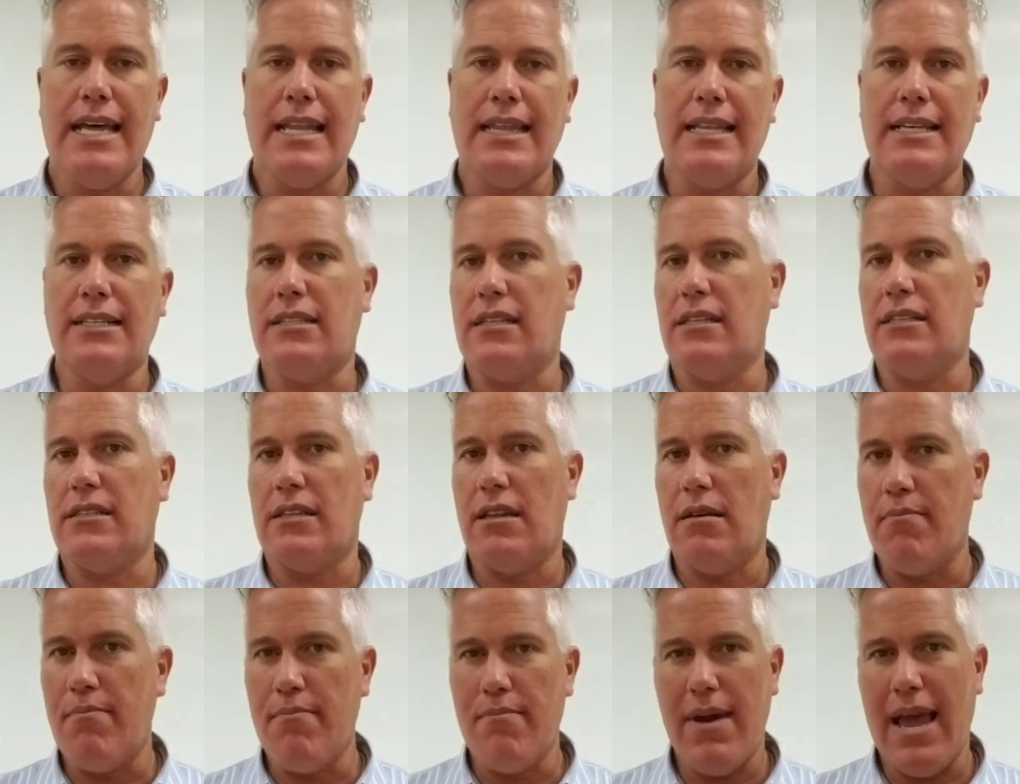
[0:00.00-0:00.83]
This is
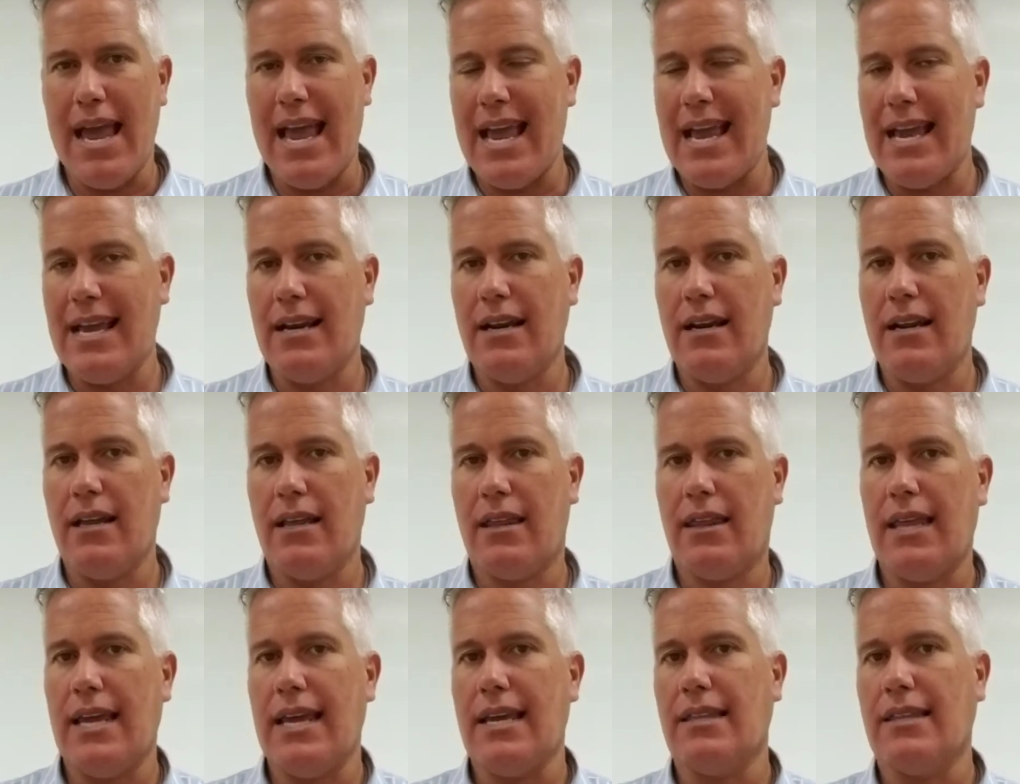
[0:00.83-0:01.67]
the main
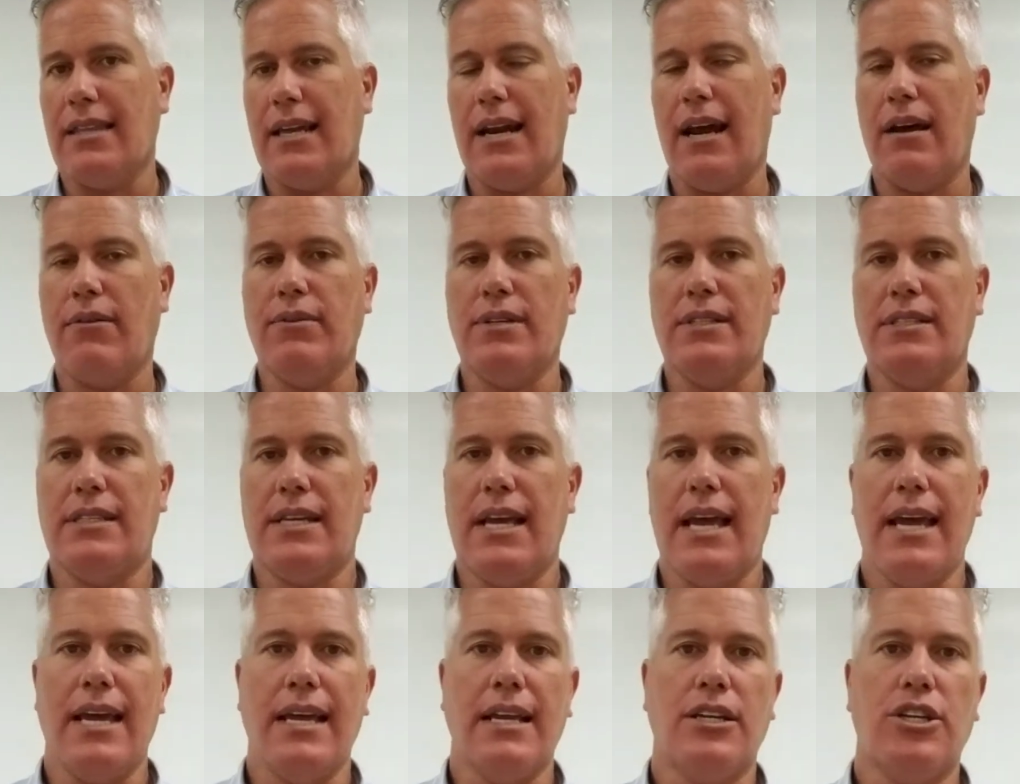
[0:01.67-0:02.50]
thing that I would
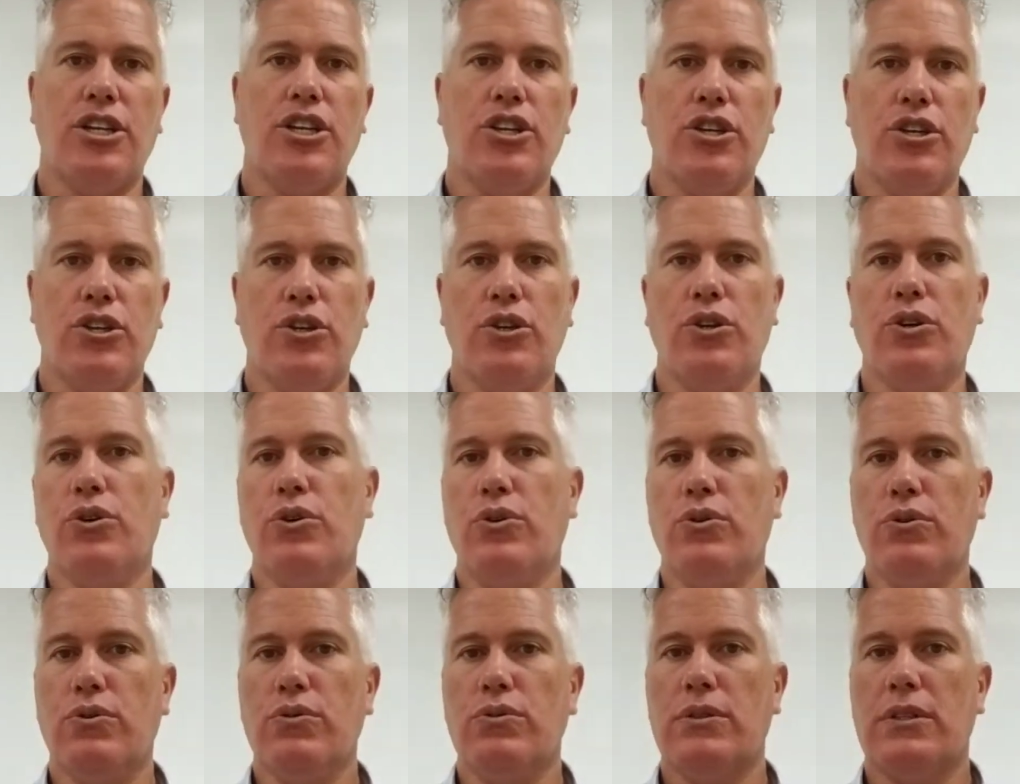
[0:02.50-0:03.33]
say to
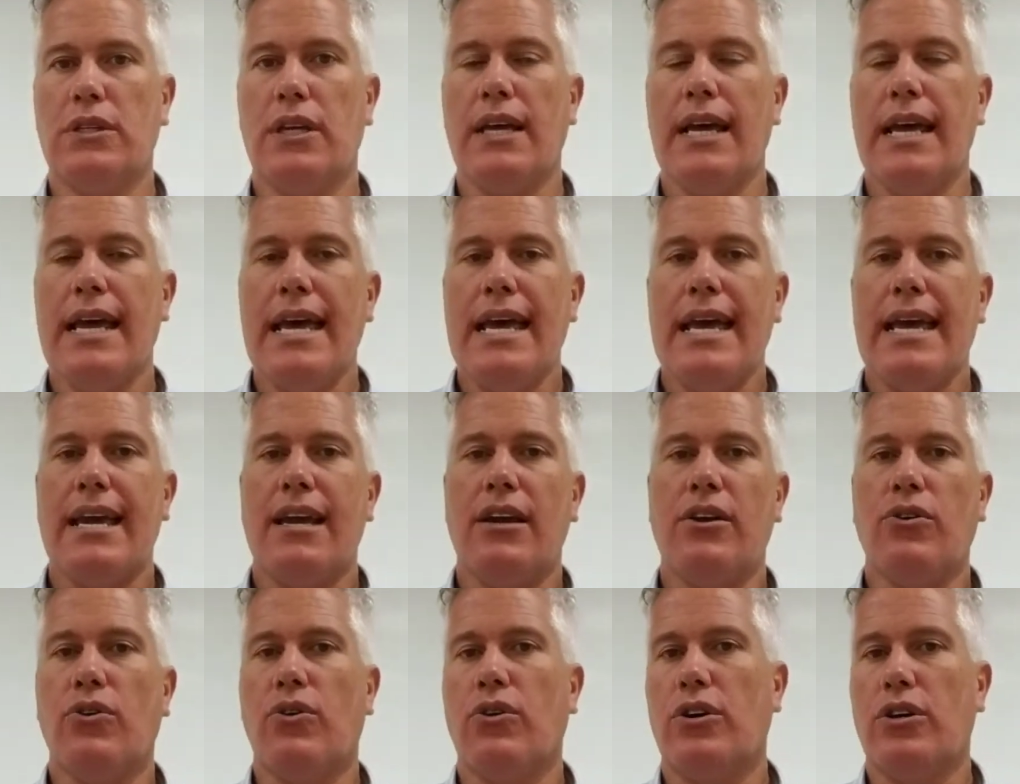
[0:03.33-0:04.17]
use
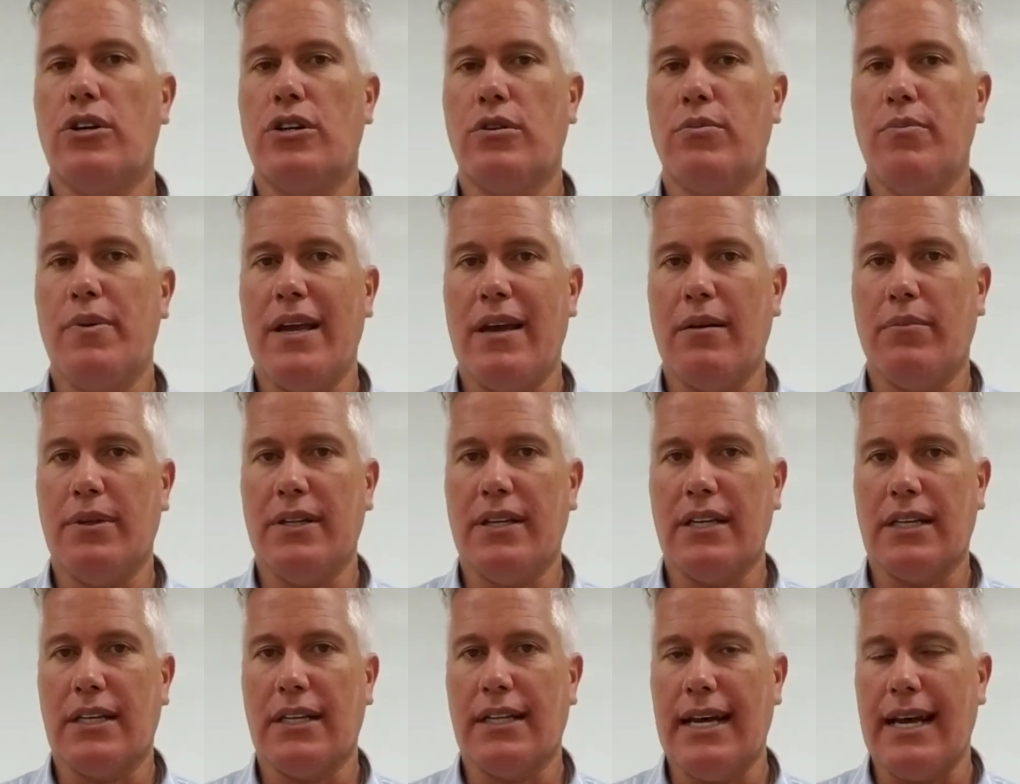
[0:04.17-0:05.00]
in order to be able
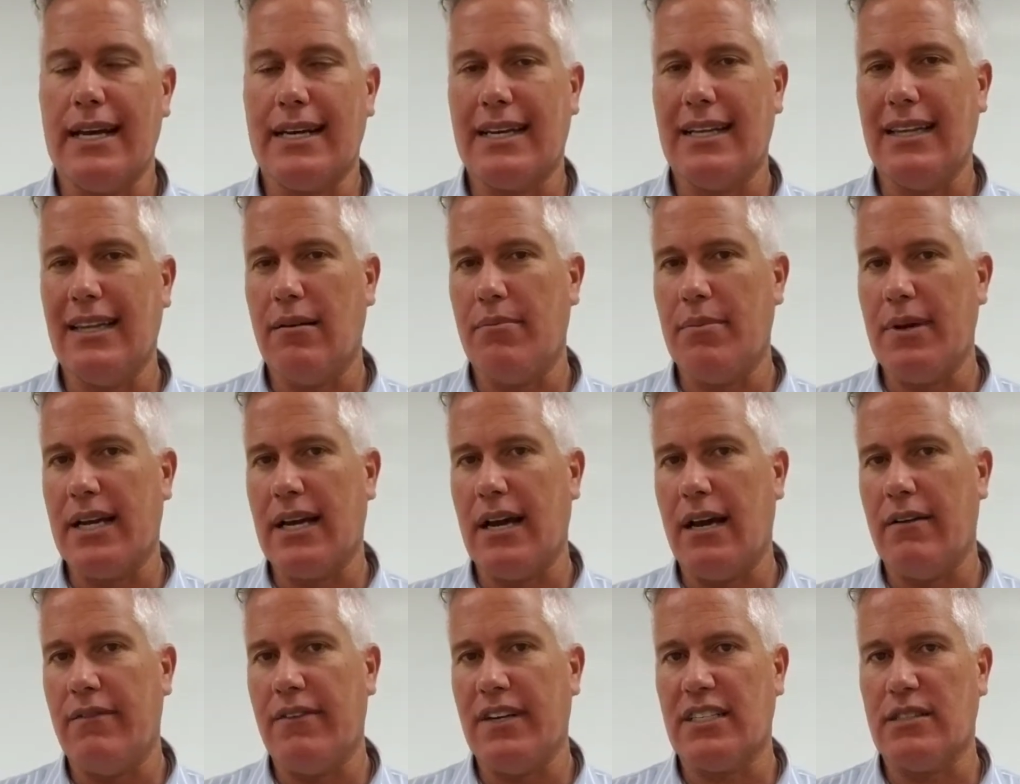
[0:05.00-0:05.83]
to collect. And let me
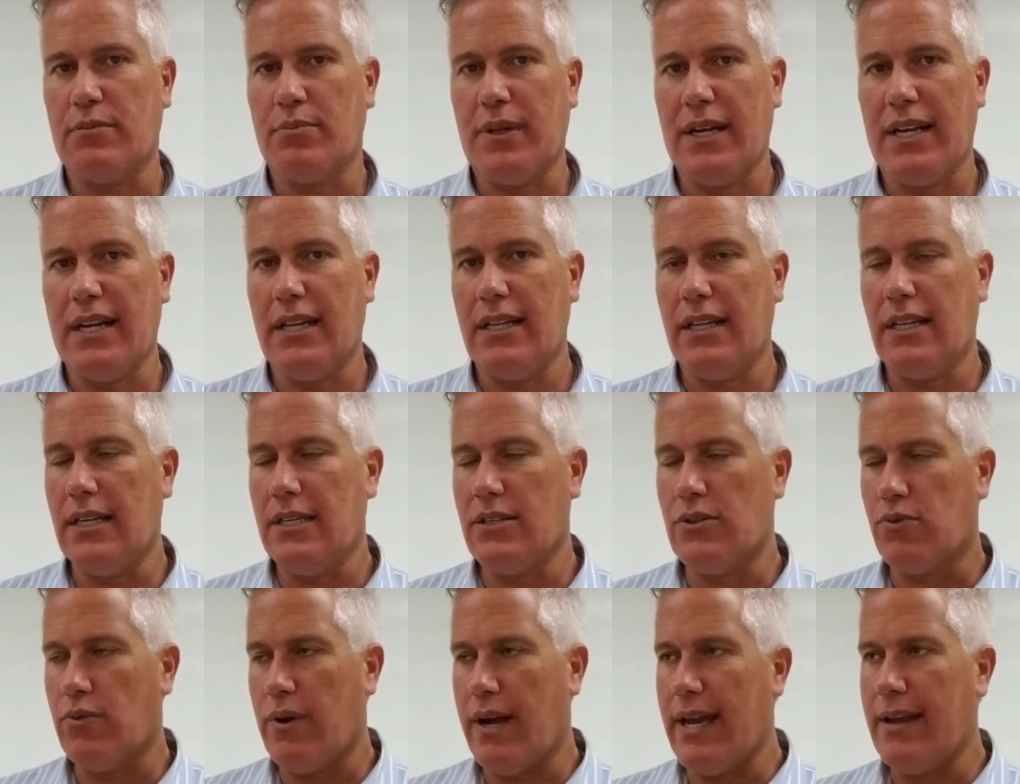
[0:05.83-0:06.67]
kind of explain it
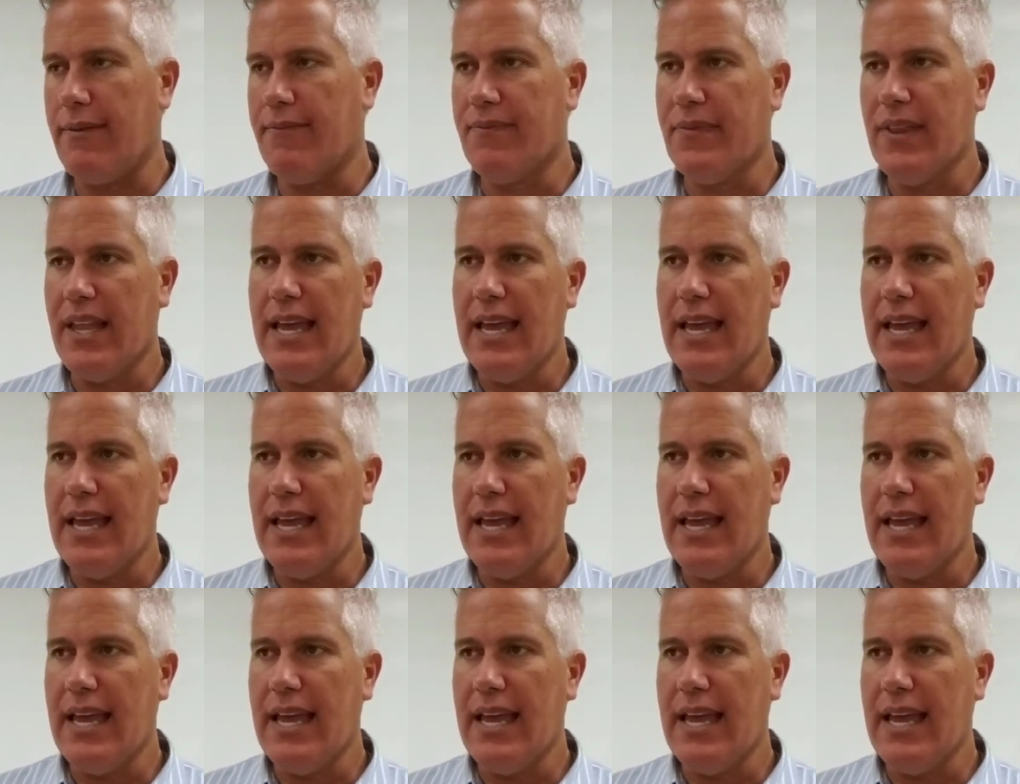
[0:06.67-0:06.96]
this way.